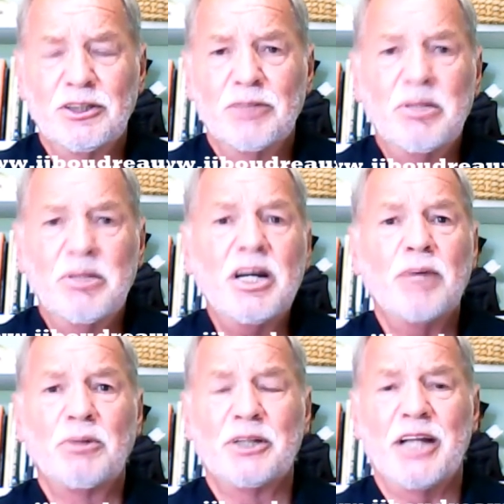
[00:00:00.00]
Be
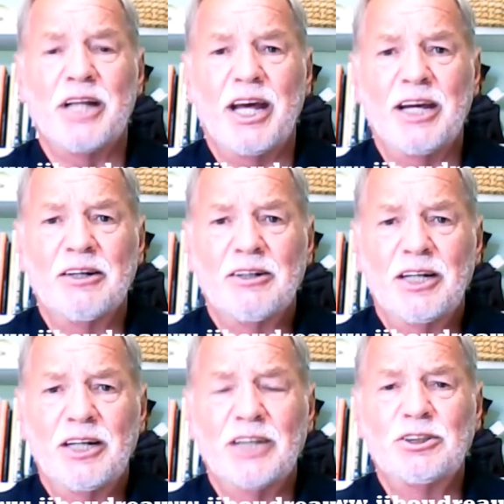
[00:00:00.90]
humble today.
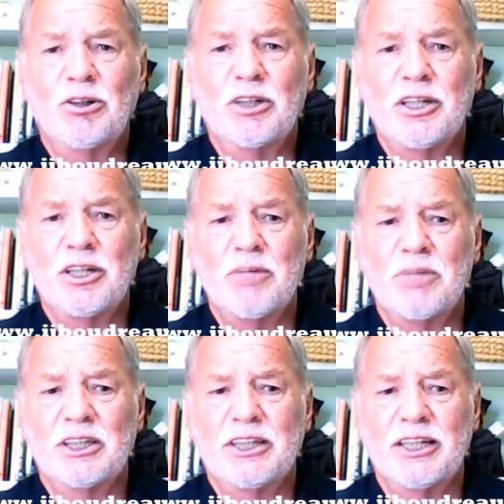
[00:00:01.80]
Enjoy the
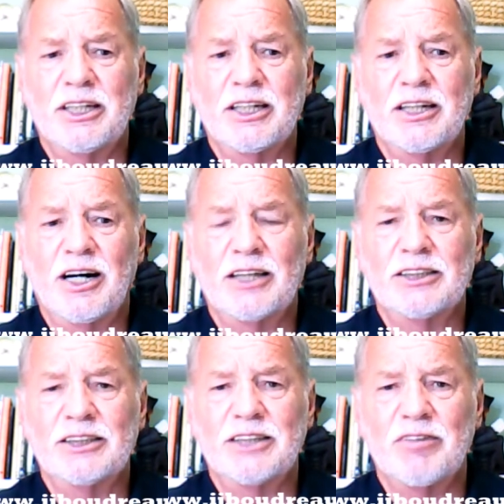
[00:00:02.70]
humility that God
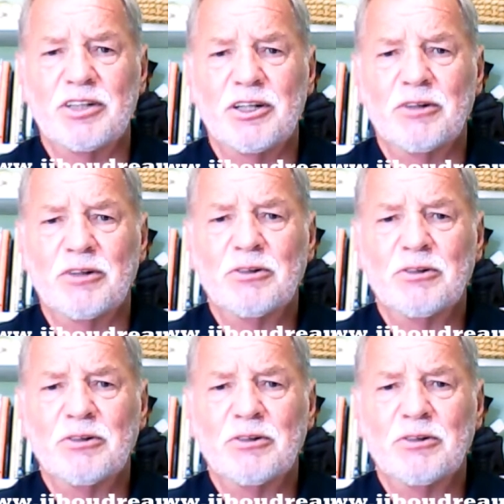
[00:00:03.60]
has given you,